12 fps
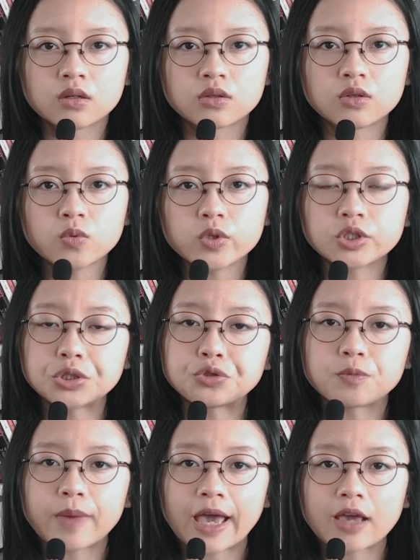You will need
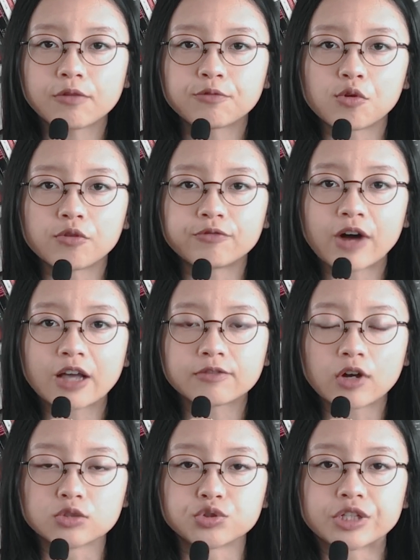to pay for
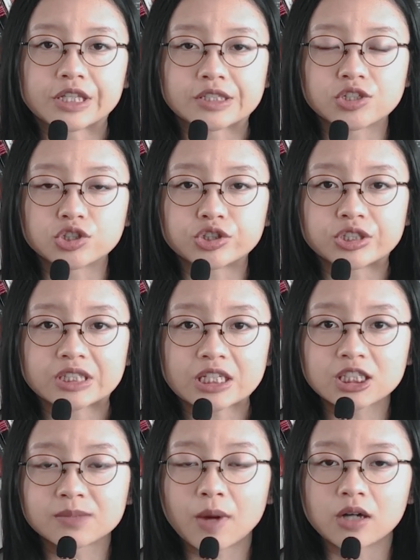
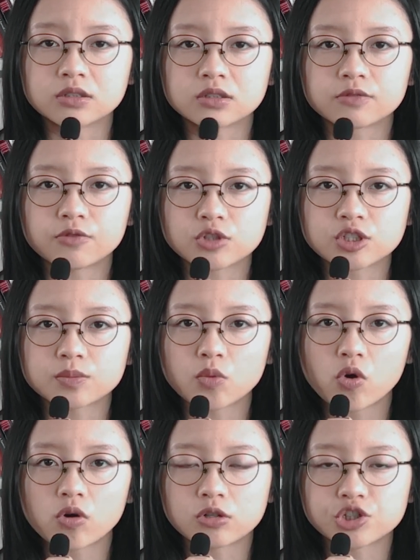£536 for
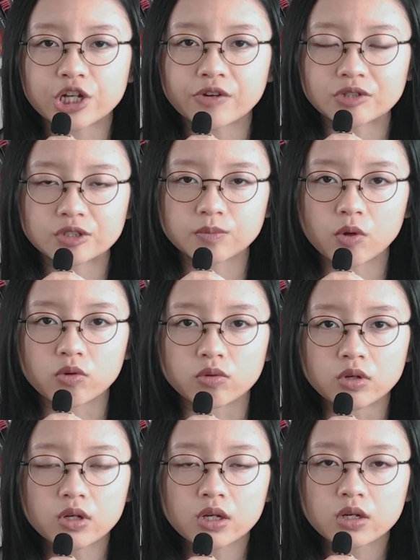small or
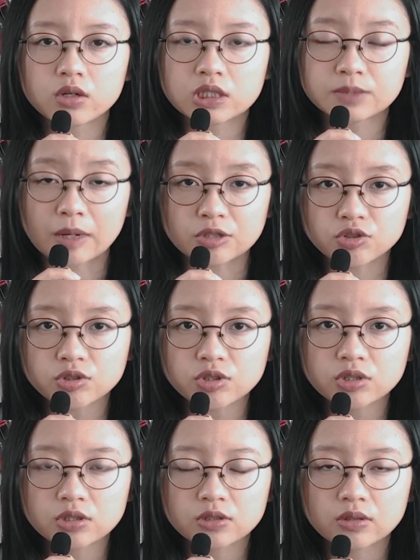charitable
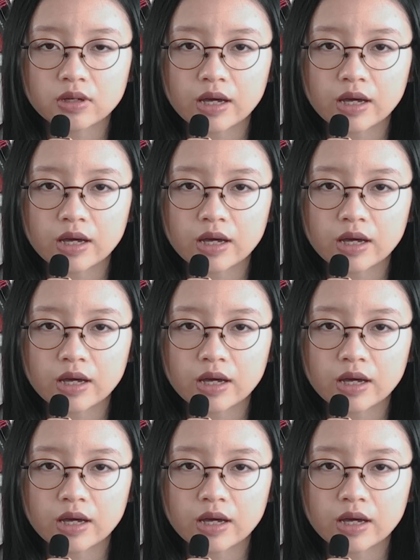sponsors,